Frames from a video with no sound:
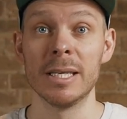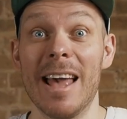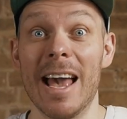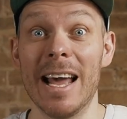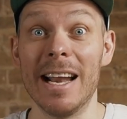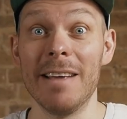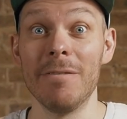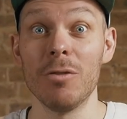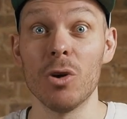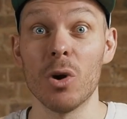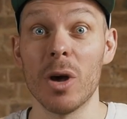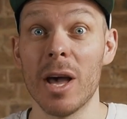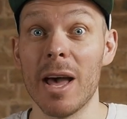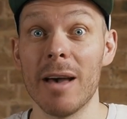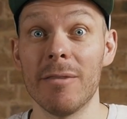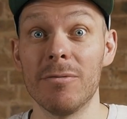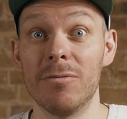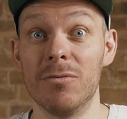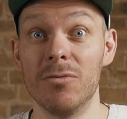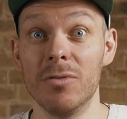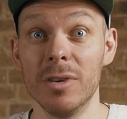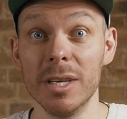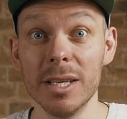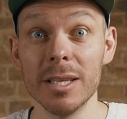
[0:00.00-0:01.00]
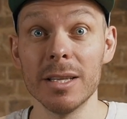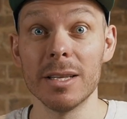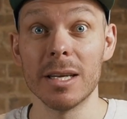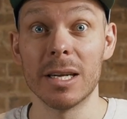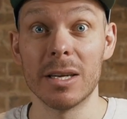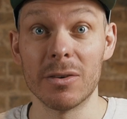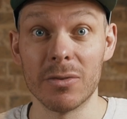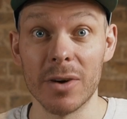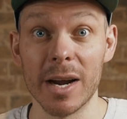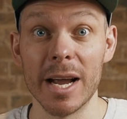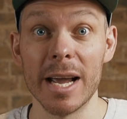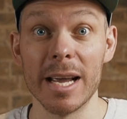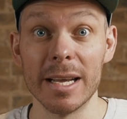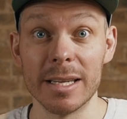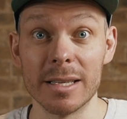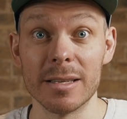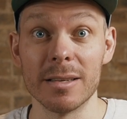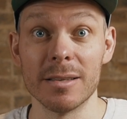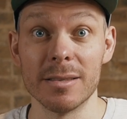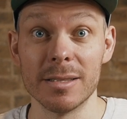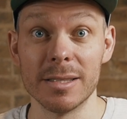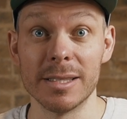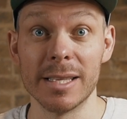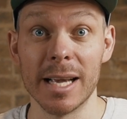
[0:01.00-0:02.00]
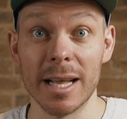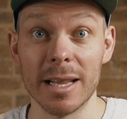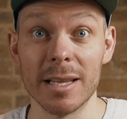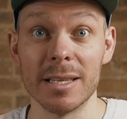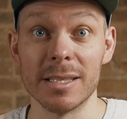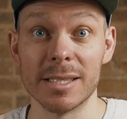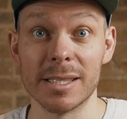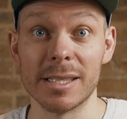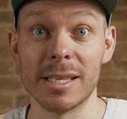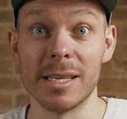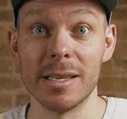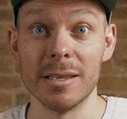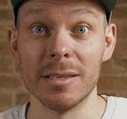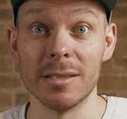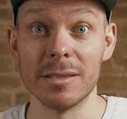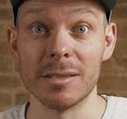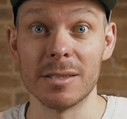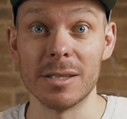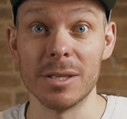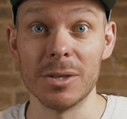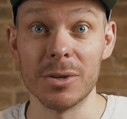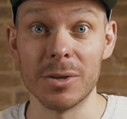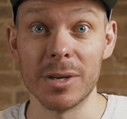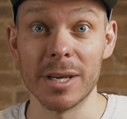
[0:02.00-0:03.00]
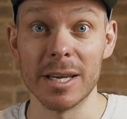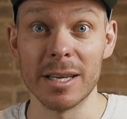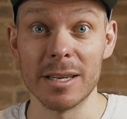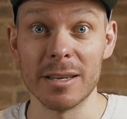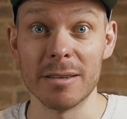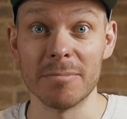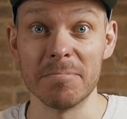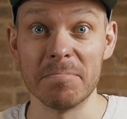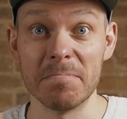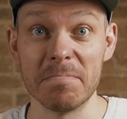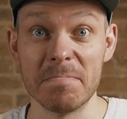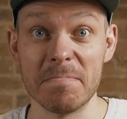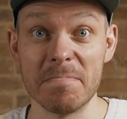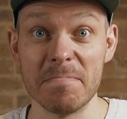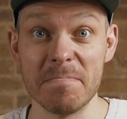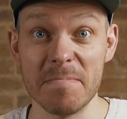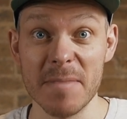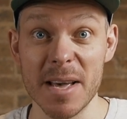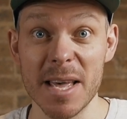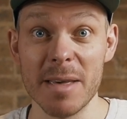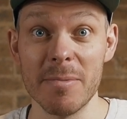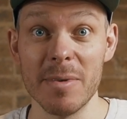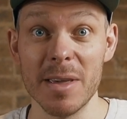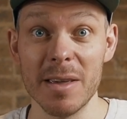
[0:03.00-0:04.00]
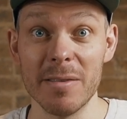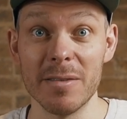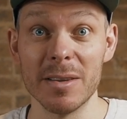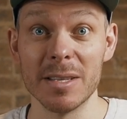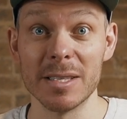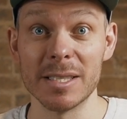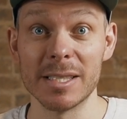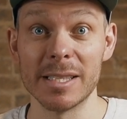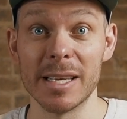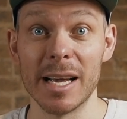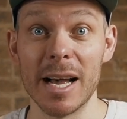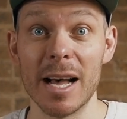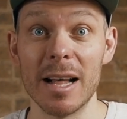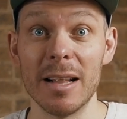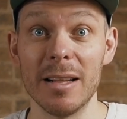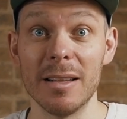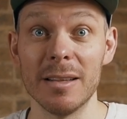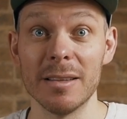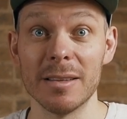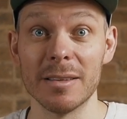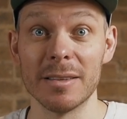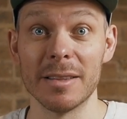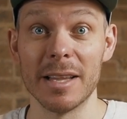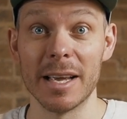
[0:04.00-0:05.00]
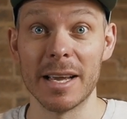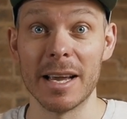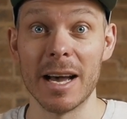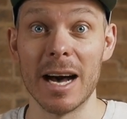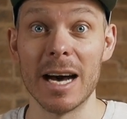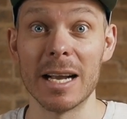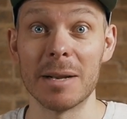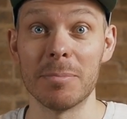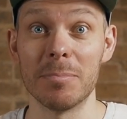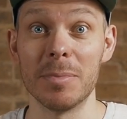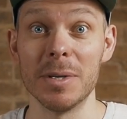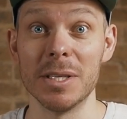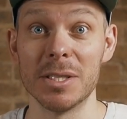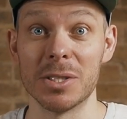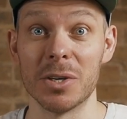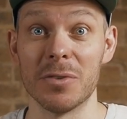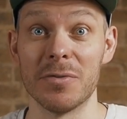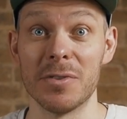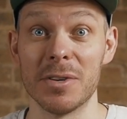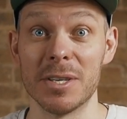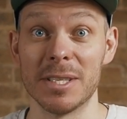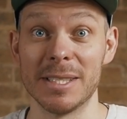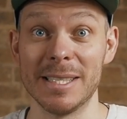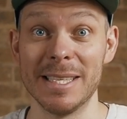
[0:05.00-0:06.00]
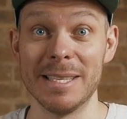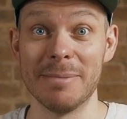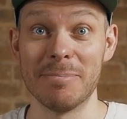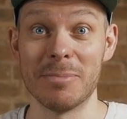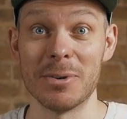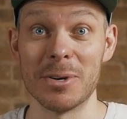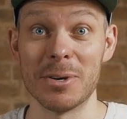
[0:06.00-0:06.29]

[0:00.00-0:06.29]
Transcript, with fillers: And if you have really great selling skills, you can maybe even sell the cut piece of your seat